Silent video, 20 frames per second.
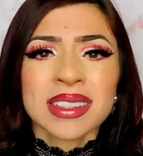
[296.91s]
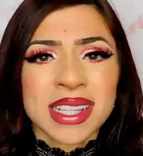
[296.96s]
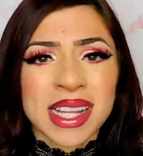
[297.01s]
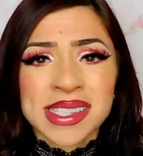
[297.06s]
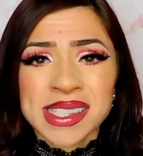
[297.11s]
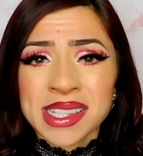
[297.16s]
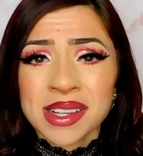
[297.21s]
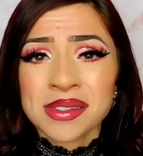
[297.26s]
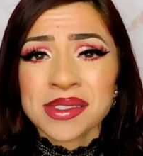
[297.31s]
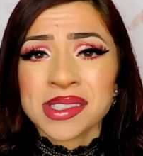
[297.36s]
That
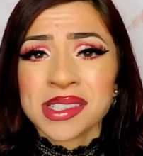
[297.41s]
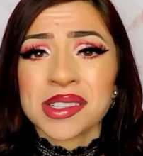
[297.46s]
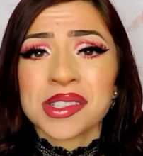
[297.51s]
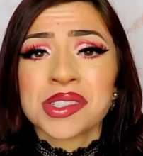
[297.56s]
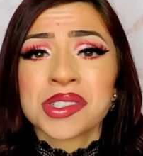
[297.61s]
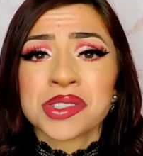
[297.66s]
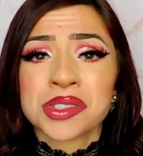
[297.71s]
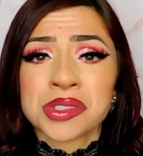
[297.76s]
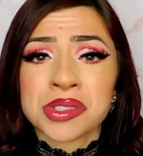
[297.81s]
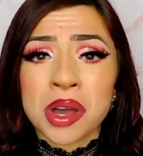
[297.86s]
sounds
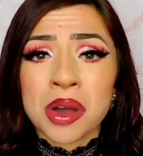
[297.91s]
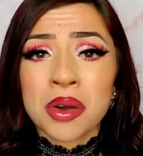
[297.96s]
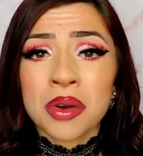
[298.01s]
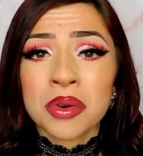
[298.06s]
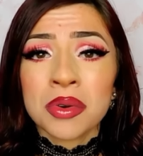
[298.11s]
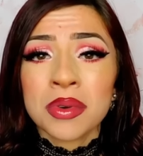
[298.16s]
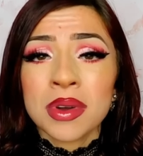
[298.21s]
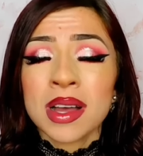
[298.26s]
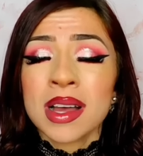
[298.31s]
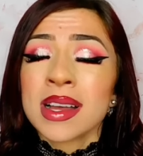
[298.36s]

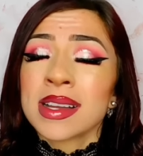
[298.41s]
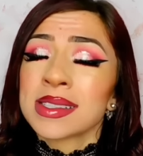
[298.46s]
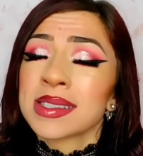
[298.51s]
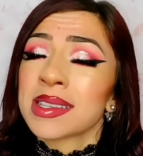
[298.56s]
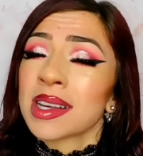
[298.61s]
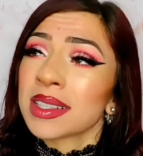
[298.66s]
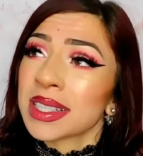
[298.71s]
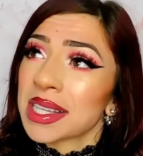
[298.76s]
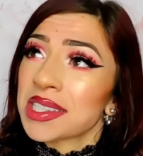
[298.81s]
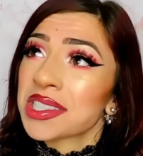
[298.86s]
so
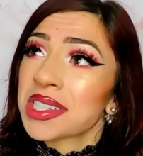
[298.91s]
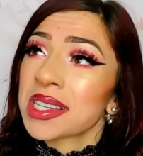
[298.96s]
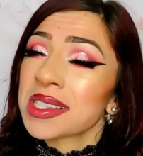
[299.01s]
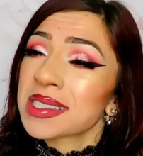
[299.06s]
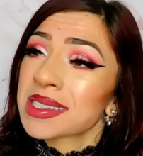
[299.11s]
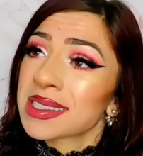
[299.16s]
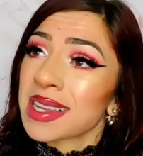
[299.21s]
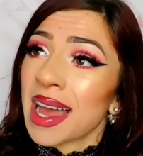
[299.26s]
delicious.